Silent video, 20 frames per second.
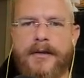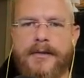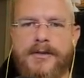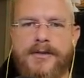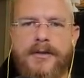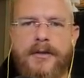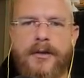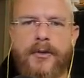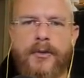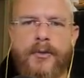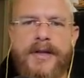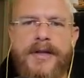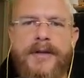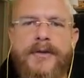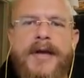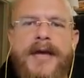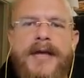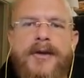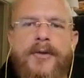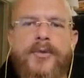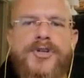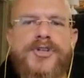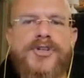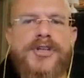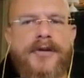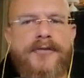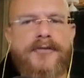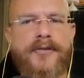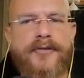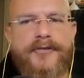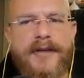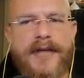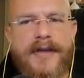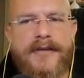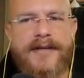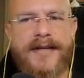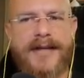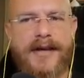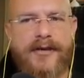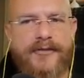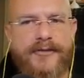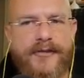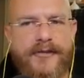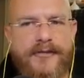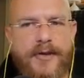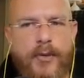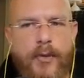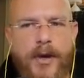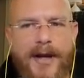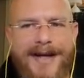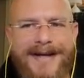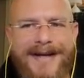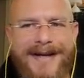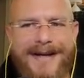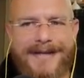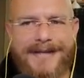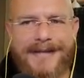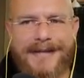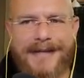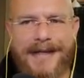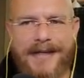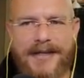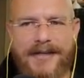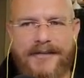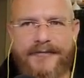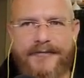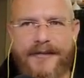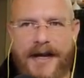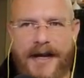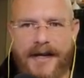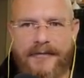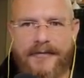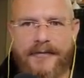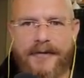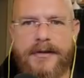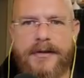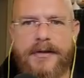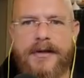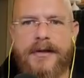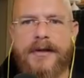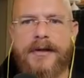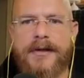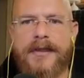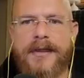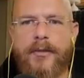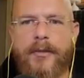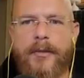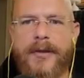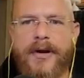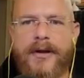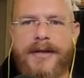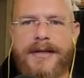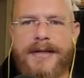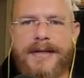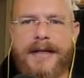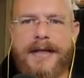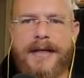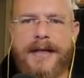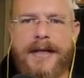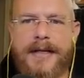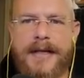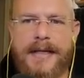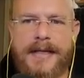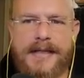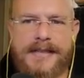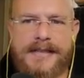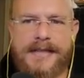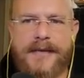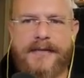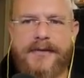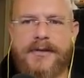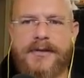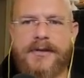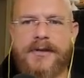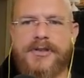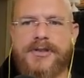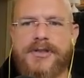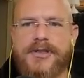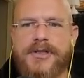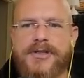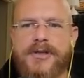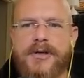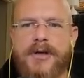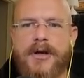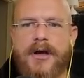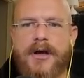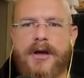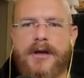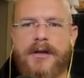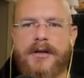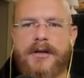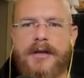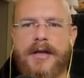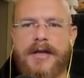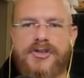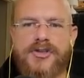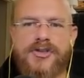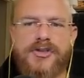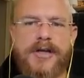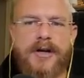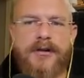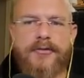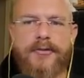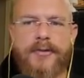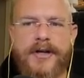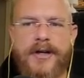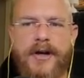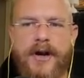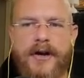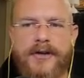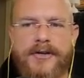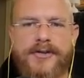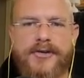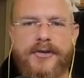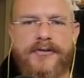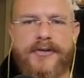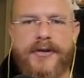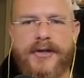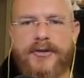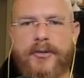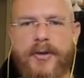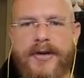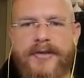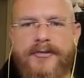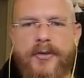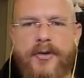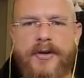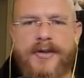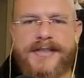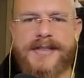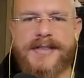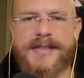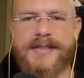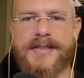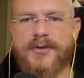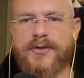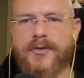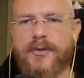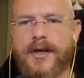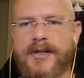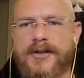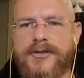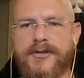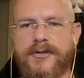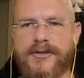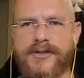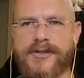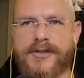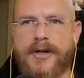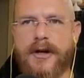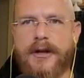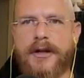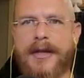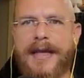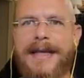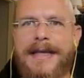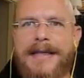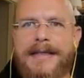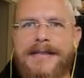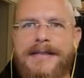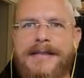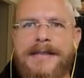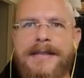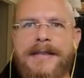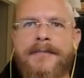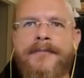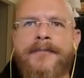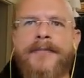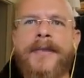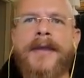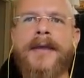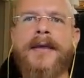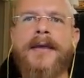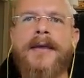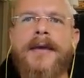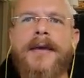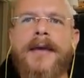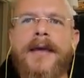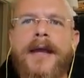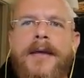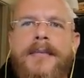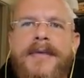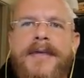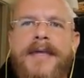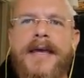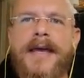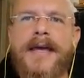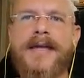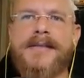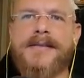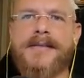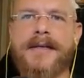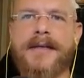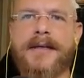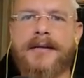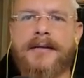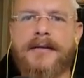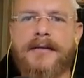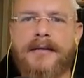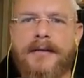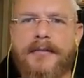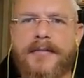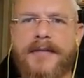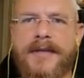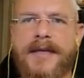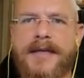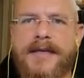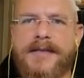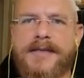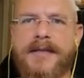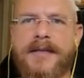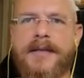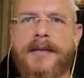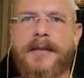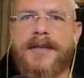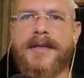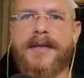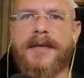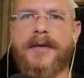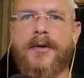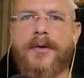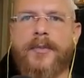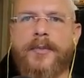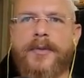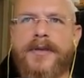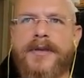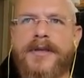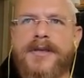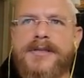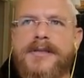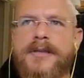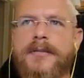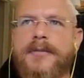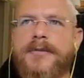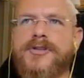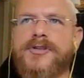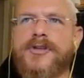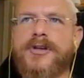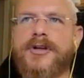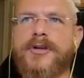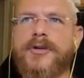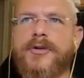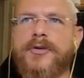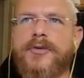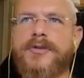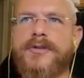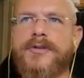Sloan reunited with Jennifer Flavin, now 51, in 1995. They were married in 97. She and share three daughters, Sophia 24, Sistine 22, and Scarlett 18. And I'm guessing, let me open this image in a new